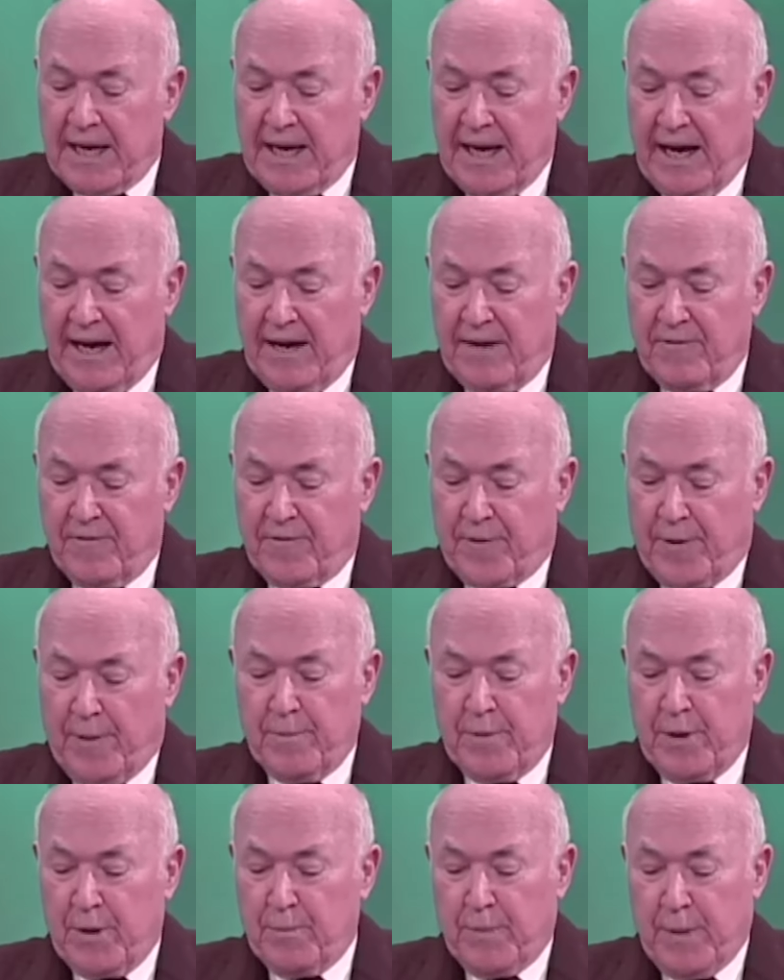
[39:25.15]
again
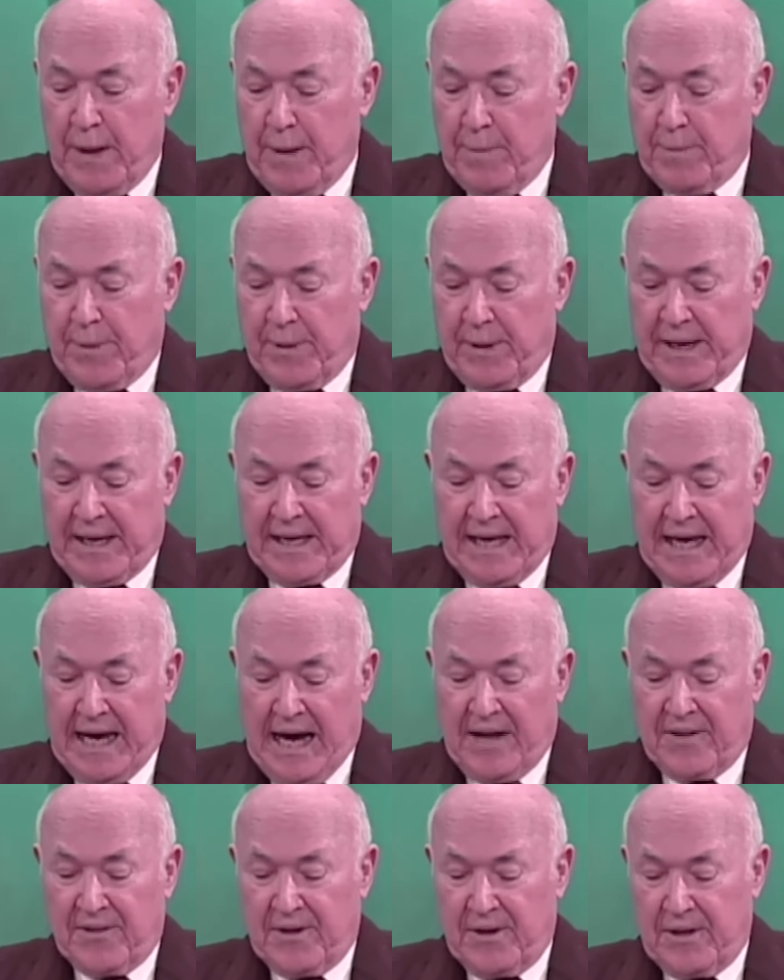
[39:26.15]
from the people and
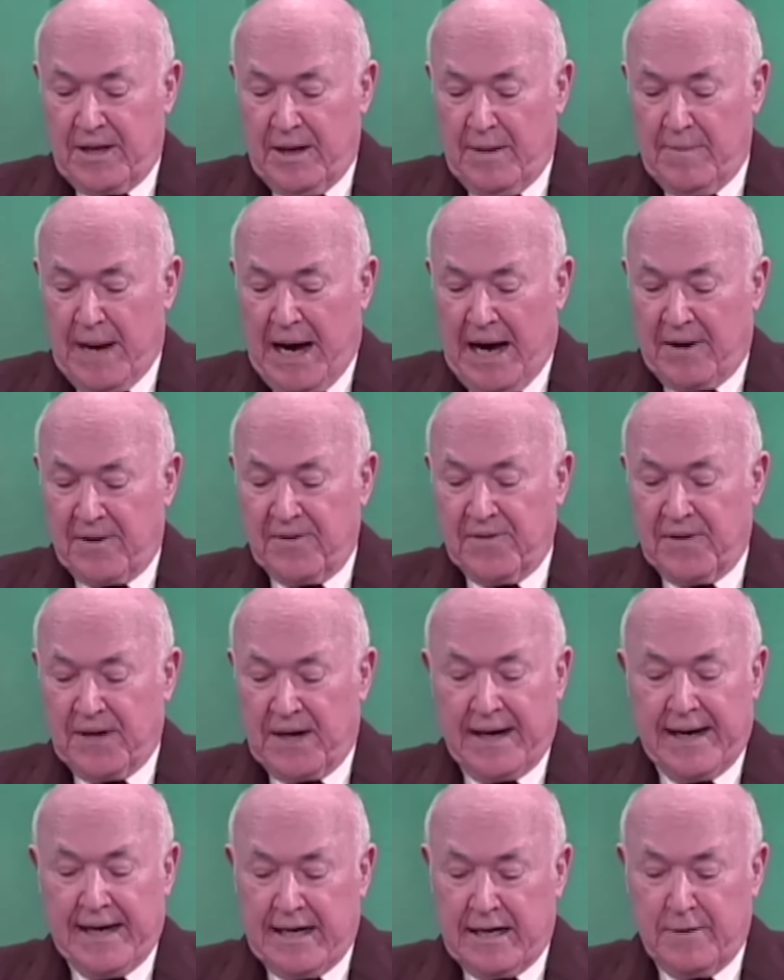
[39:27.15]
gathered them out of
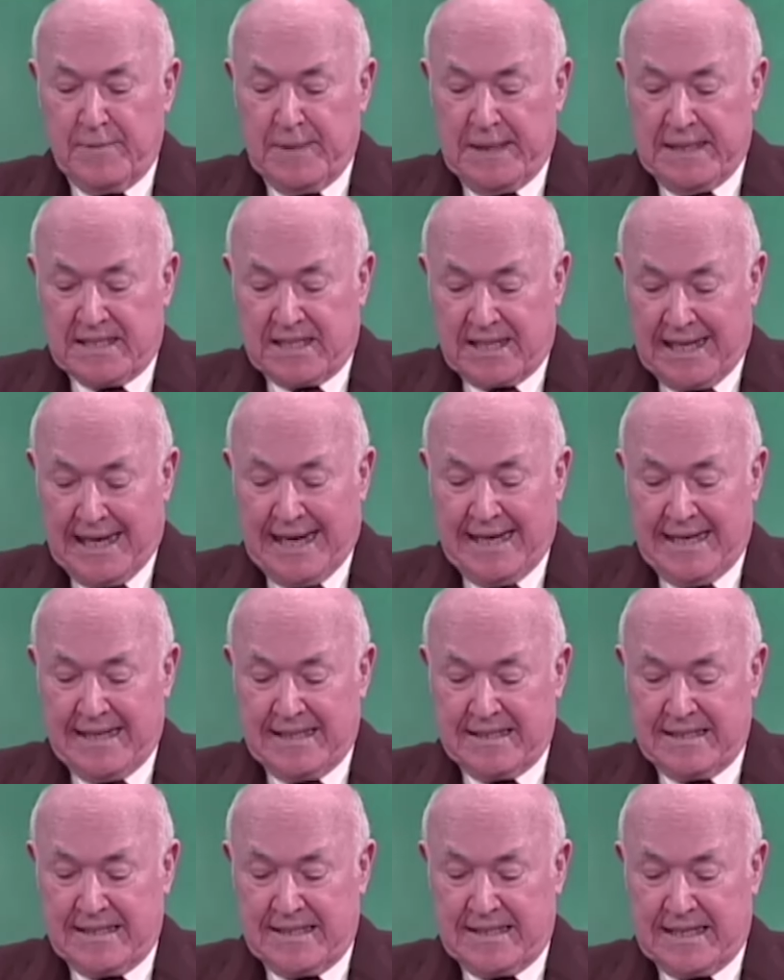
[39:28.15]
their enemies'
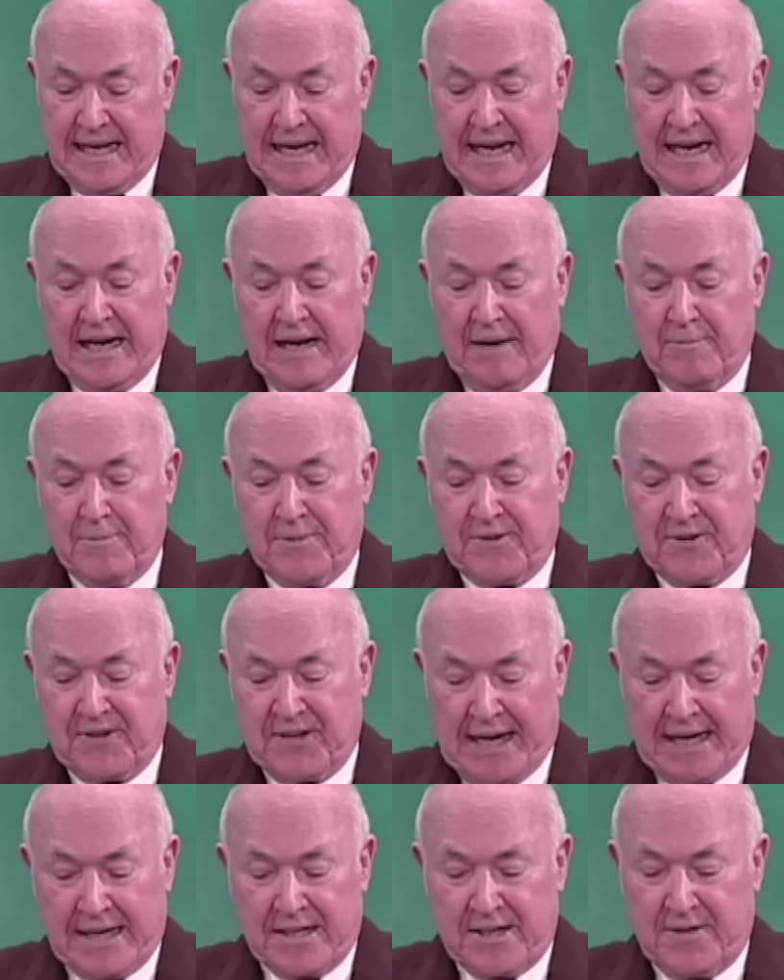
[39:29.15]
lands and am
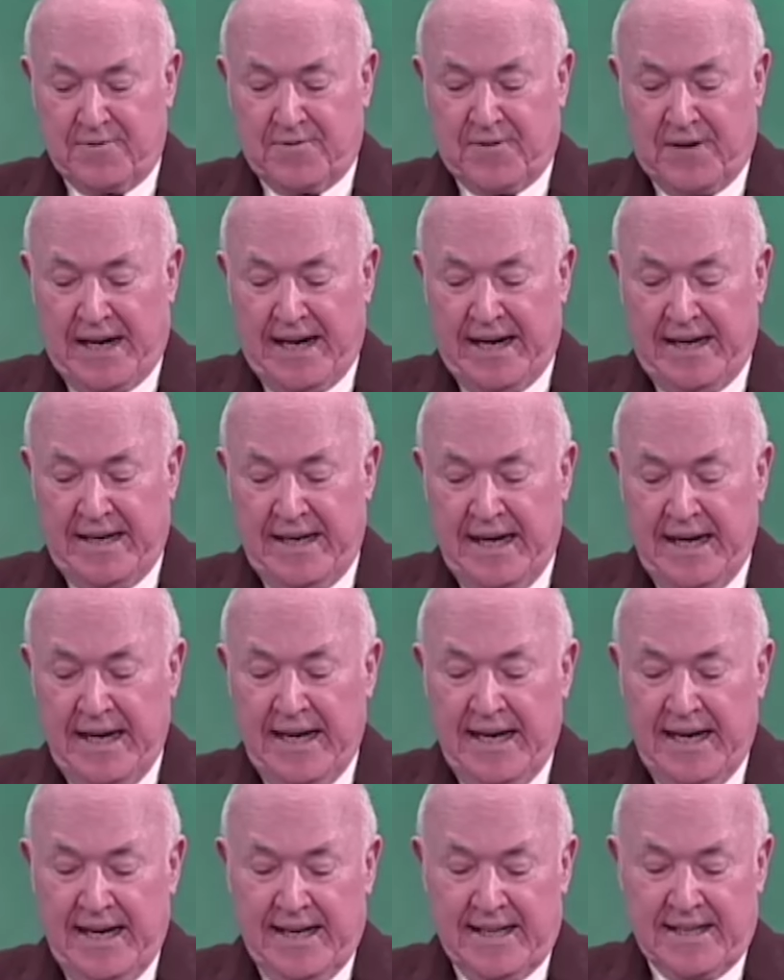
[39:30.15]
sanctified
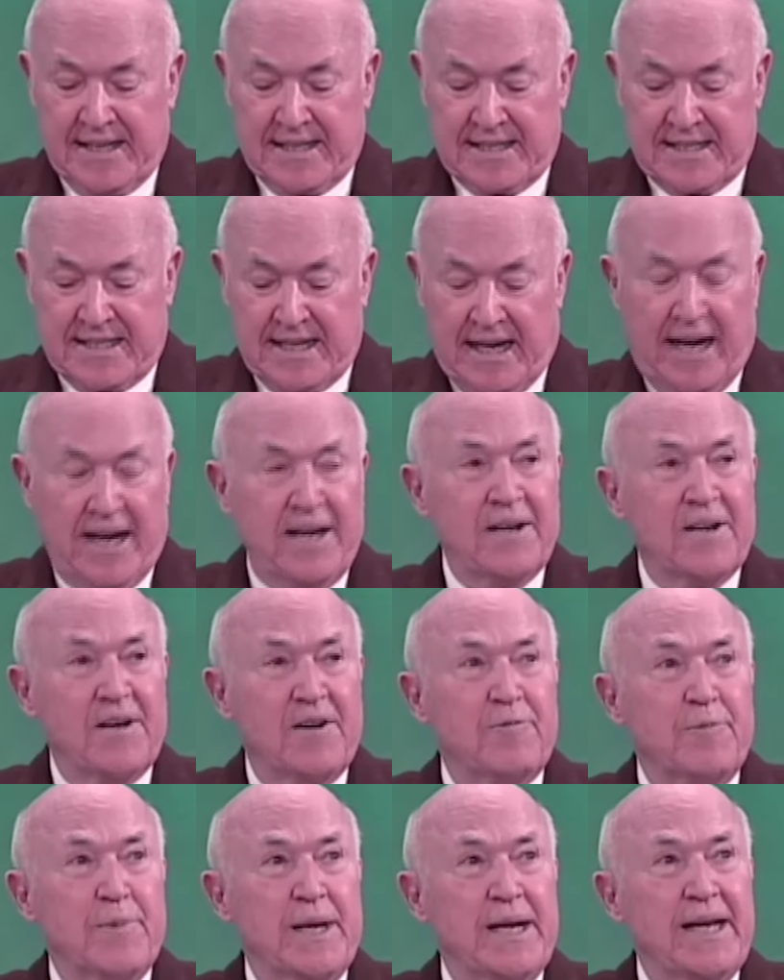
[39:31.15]
in the sight
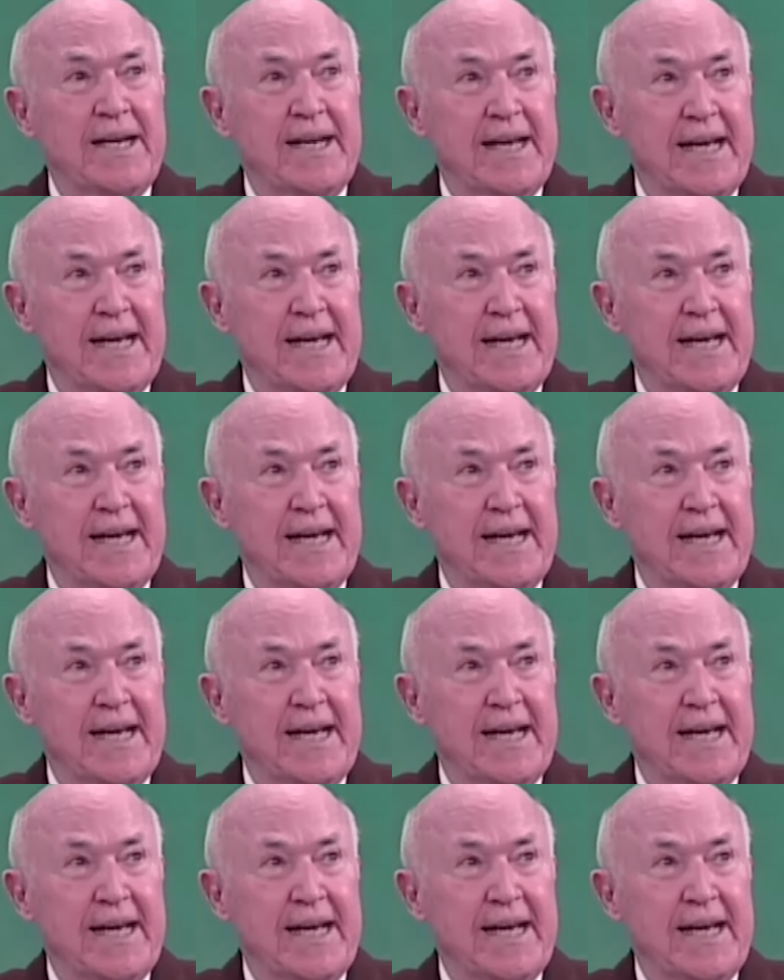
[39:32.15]
of many